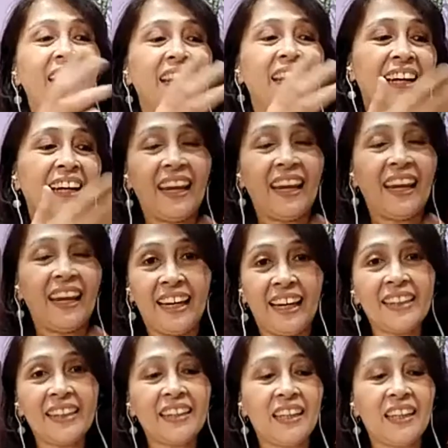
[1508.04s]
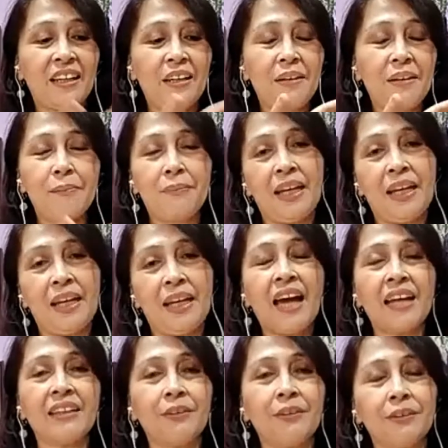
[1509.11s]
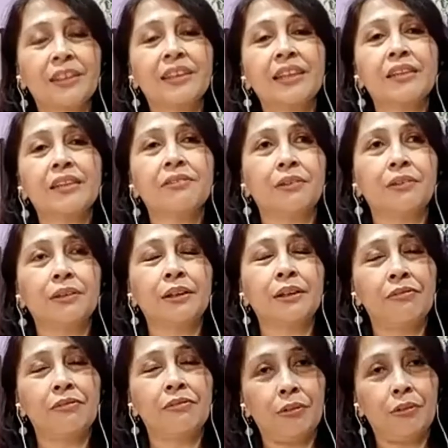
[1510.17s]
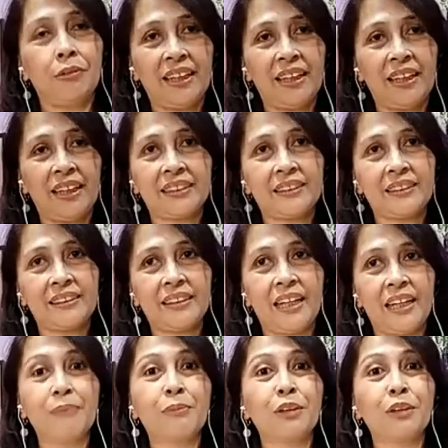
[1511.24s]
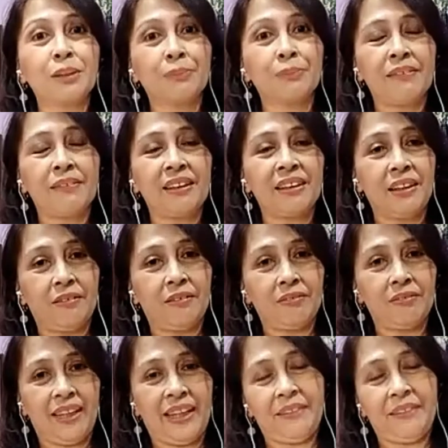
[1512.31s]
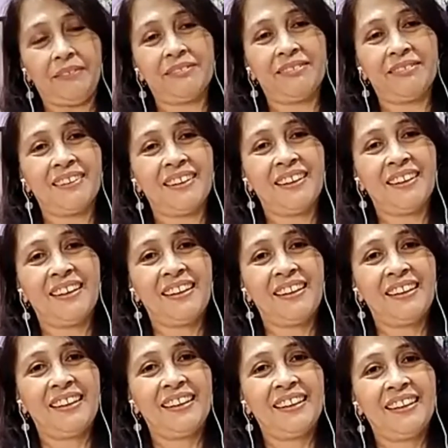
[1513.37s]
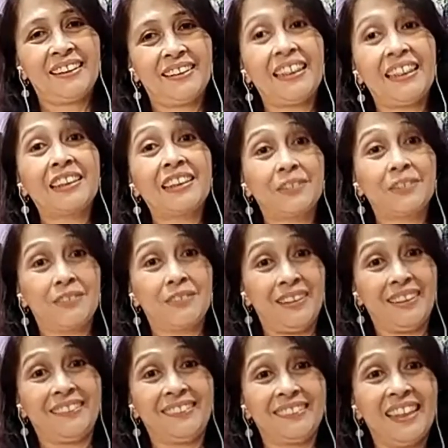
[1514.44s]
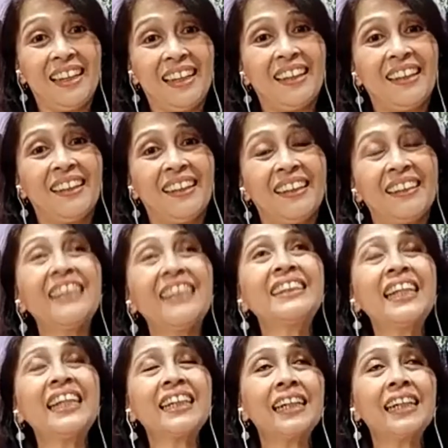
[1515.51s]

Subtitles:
and may I use it for the fullness and prosperity of life. So that's one. The second